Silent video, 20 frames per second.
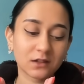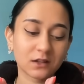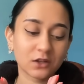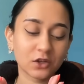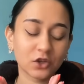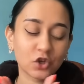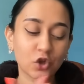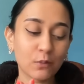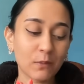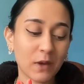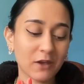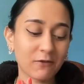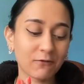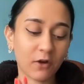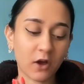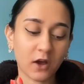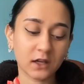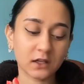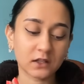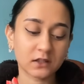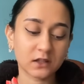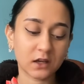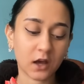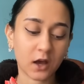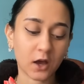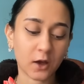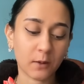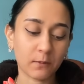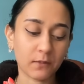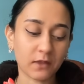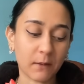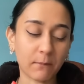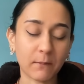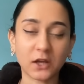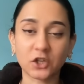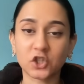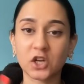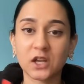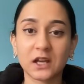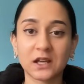you may find um, that
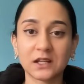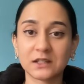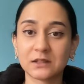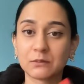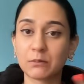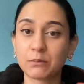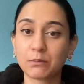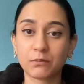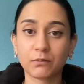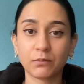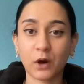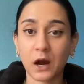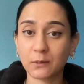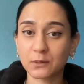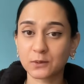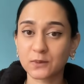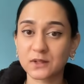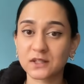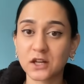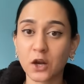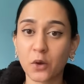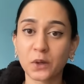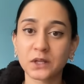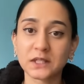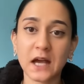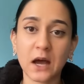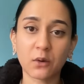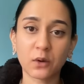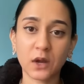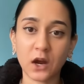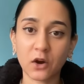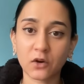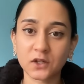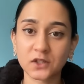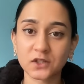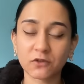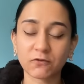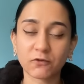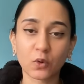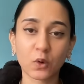magic has perhaps been slowing down
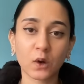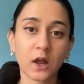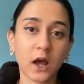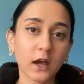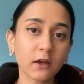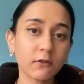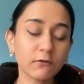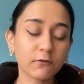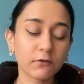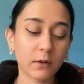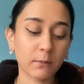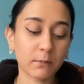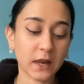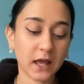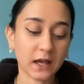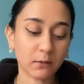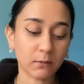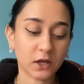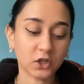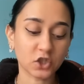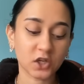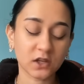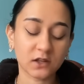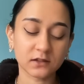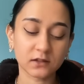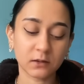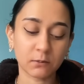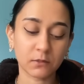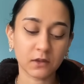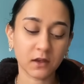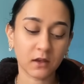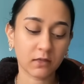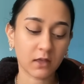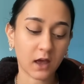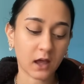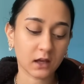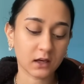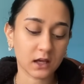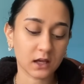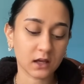areas of your life. Black magic is something
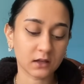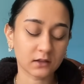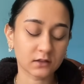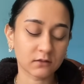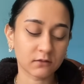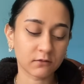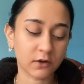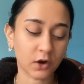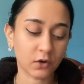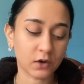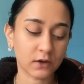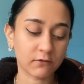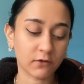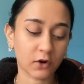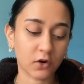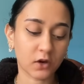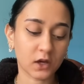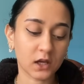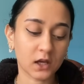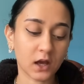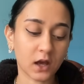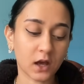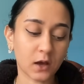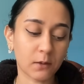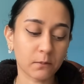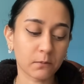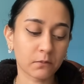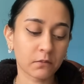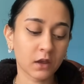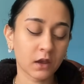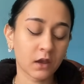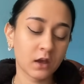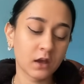that is very, very. Um,